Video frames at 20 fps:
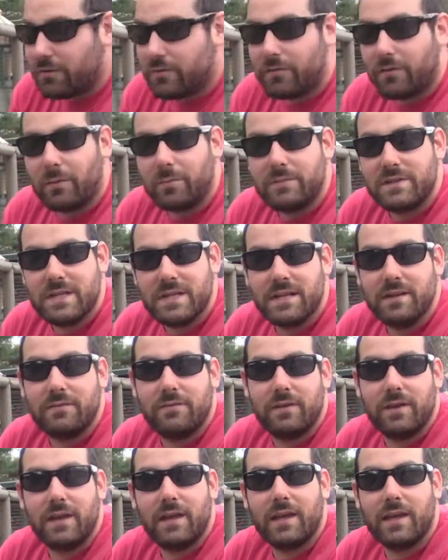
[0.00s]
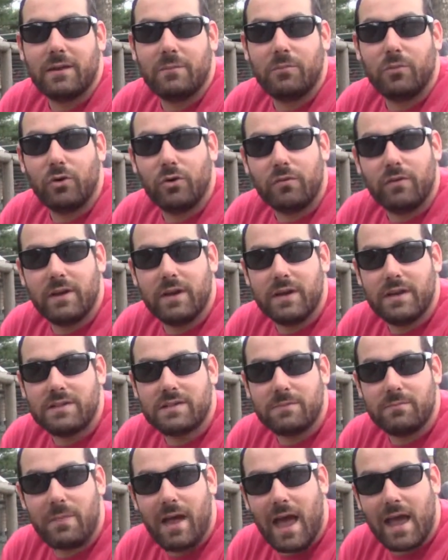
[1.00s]
from TV and
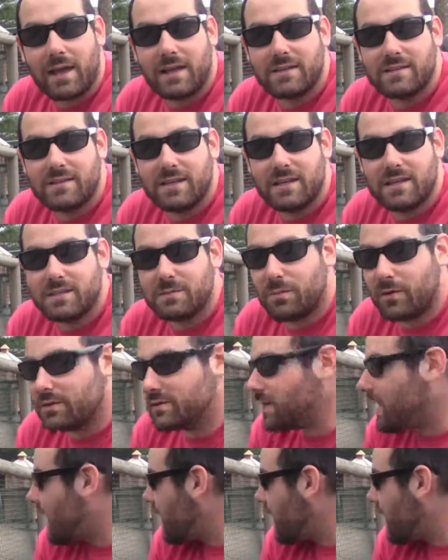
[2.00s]
movies and magazines, but to